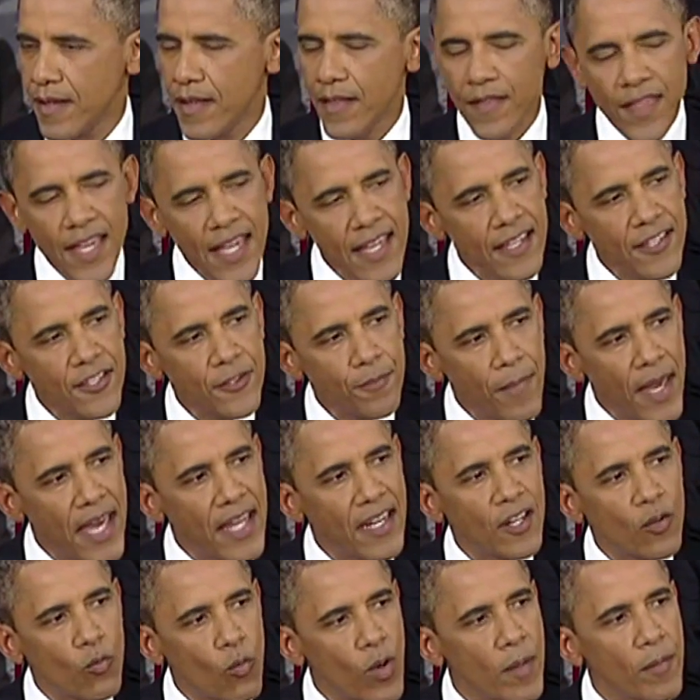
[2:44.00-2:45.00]
These men
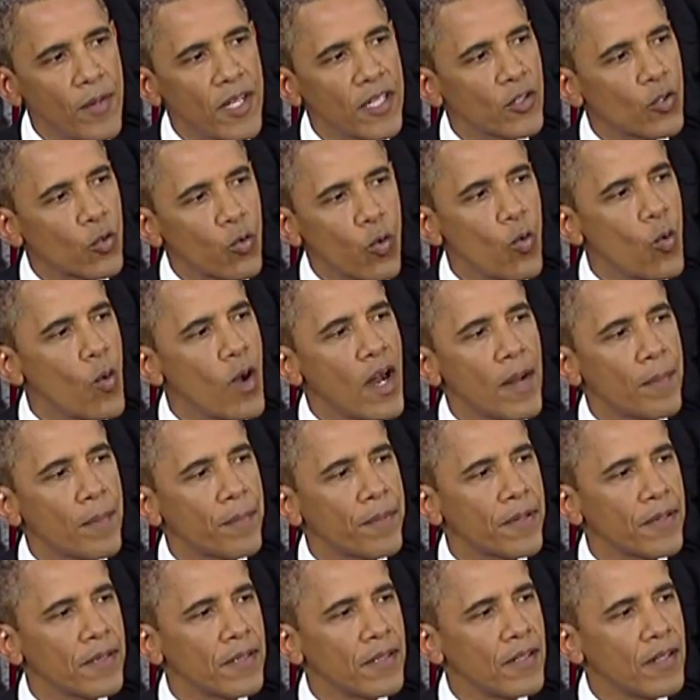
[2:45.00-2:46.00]
and women grew
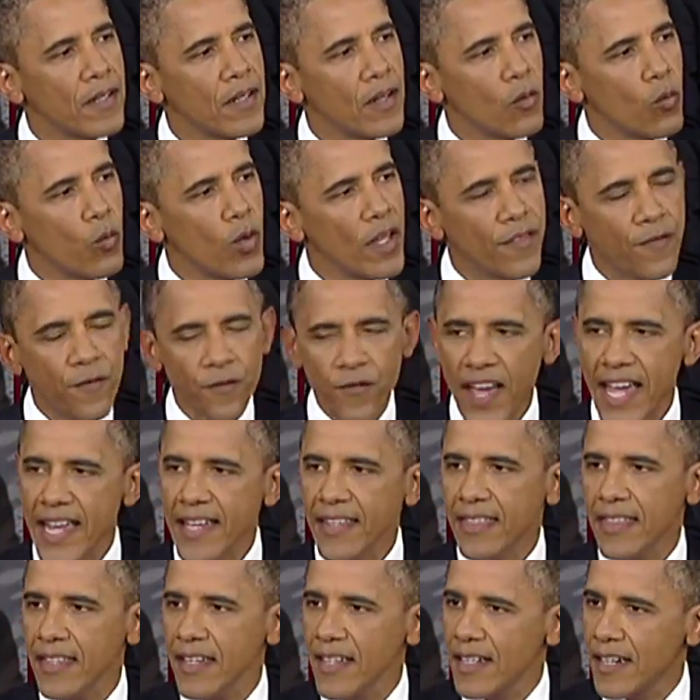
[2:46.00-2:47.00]
up with
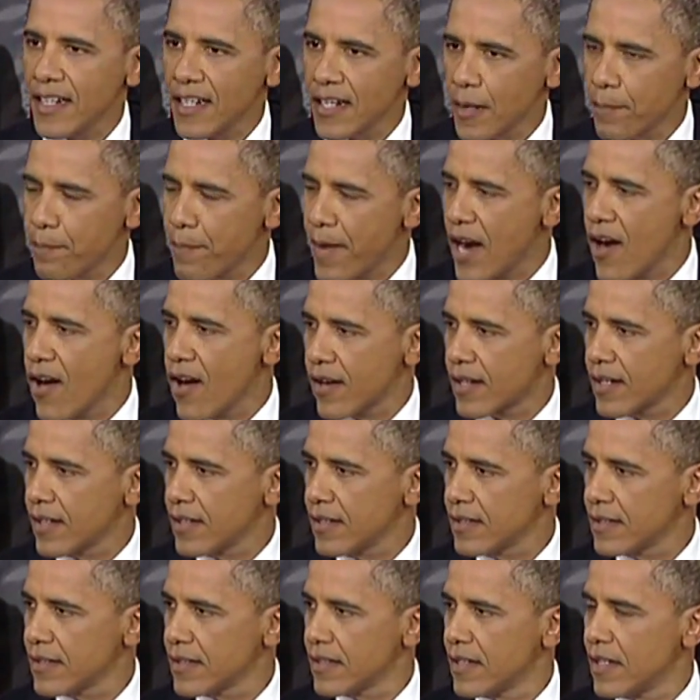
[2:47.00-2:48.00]
faith in an
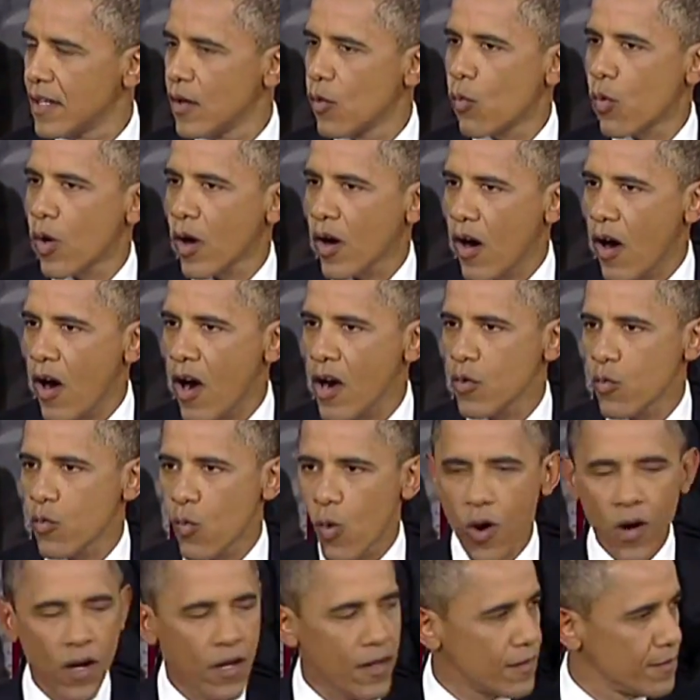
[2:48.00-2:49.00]
America where hard
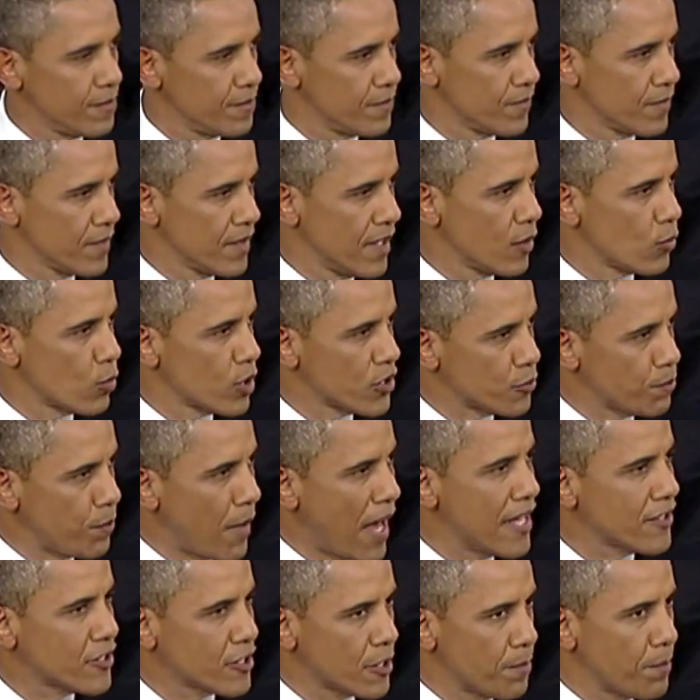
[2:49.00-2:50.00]
work and
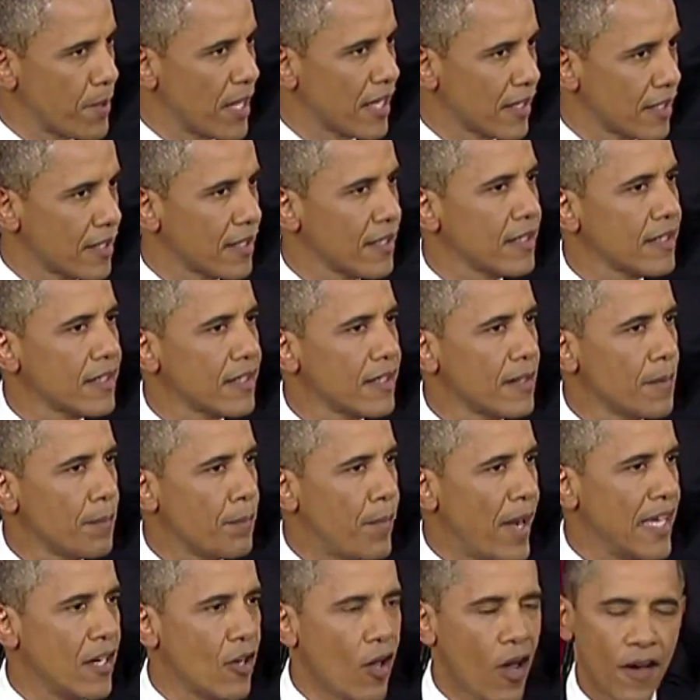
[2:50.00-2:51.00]
responsibility
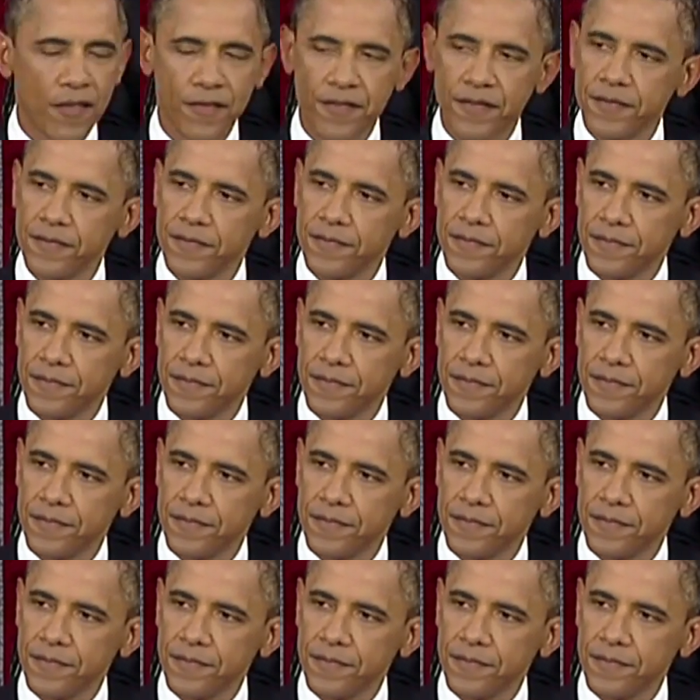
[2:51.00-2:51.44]
paid off.